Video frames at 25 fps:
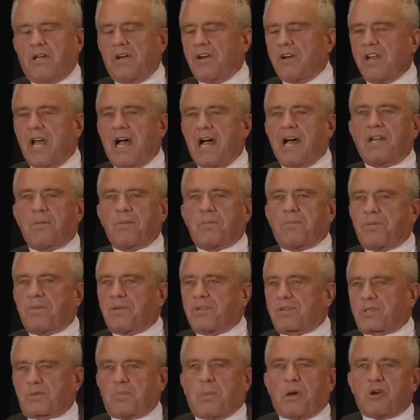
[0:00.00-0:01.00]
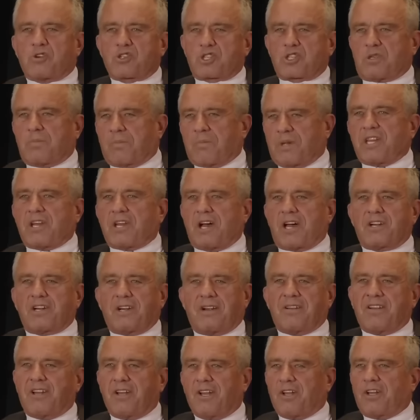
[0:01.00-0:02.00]
They're not supposed to be
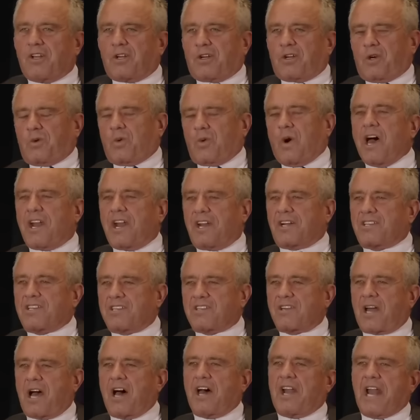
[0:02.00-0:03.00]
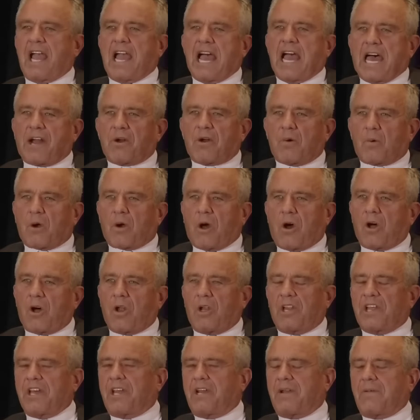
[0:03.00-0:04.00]
on chronic, on
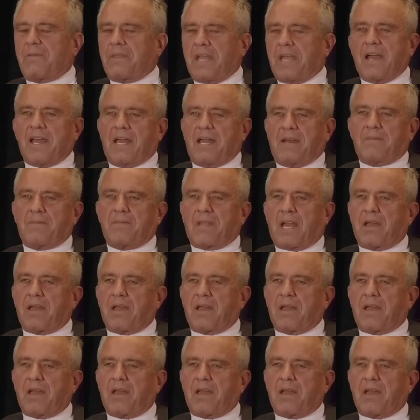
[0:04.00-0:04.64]
Adderall and